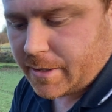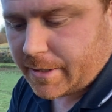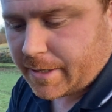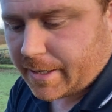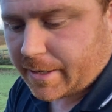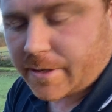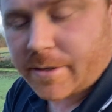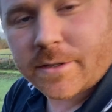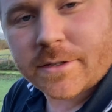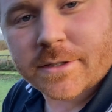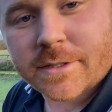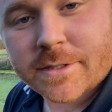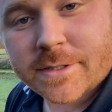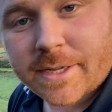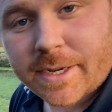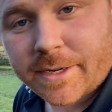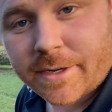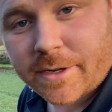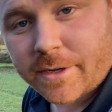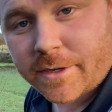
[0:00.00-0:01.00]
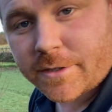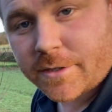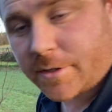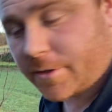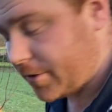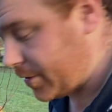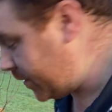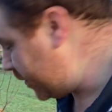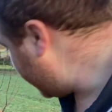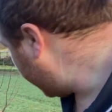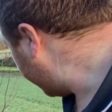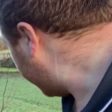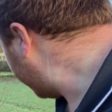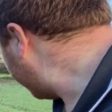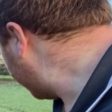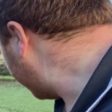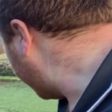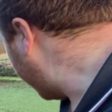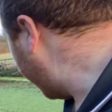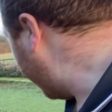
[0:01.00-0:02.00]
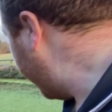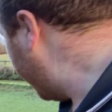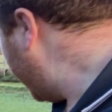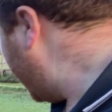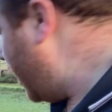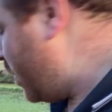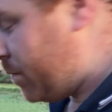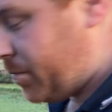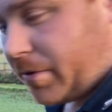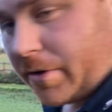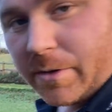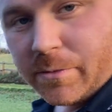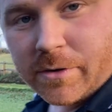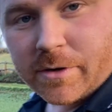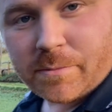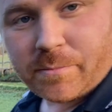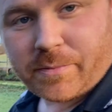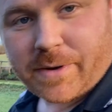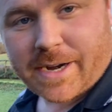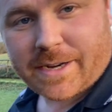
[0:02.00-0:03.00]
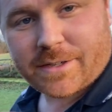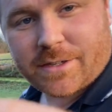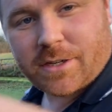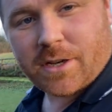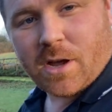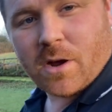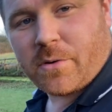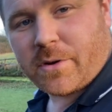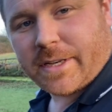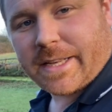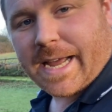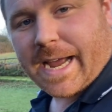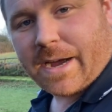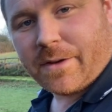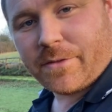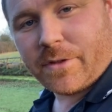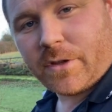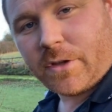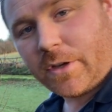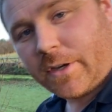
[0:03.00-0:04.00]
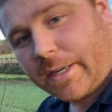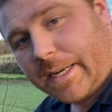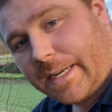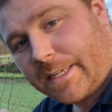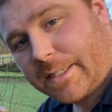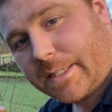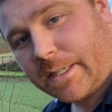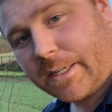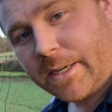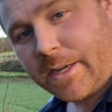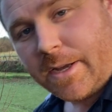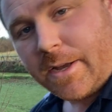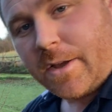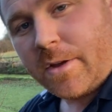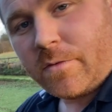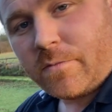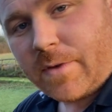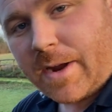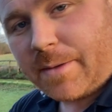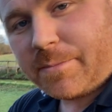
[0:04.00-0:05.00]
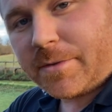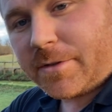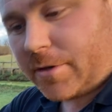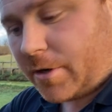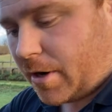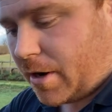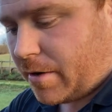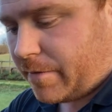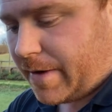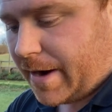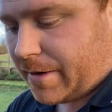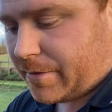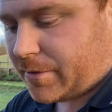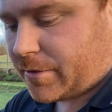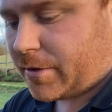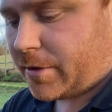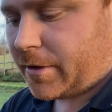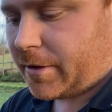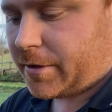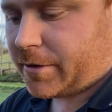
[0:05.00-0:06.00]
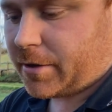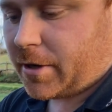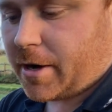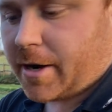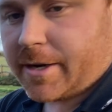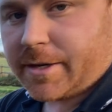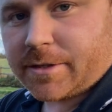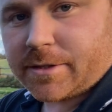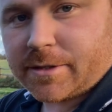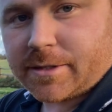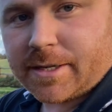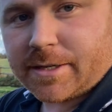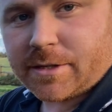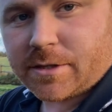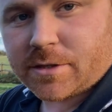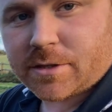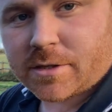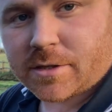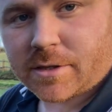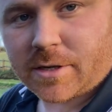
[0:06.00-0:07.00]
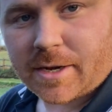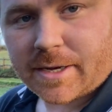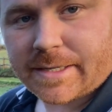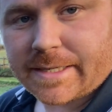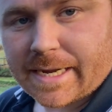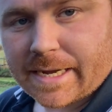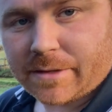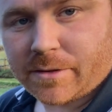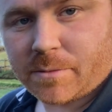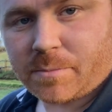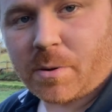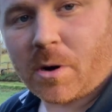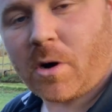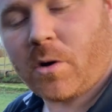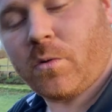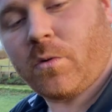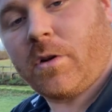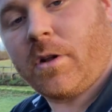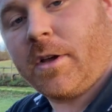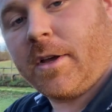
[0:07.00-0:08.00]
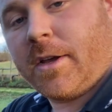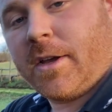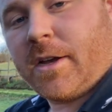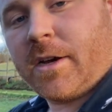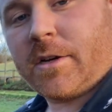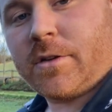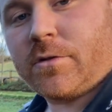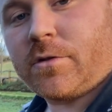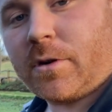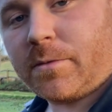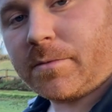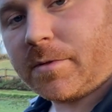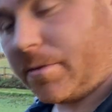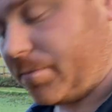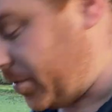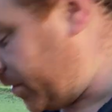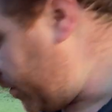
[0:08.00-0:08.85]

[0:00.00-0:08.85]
yeah, stay nice and nice and tight but you want to branch lower down that you can actually wrap the tie around so that the tie doesn't then just slide down the pole and drop to the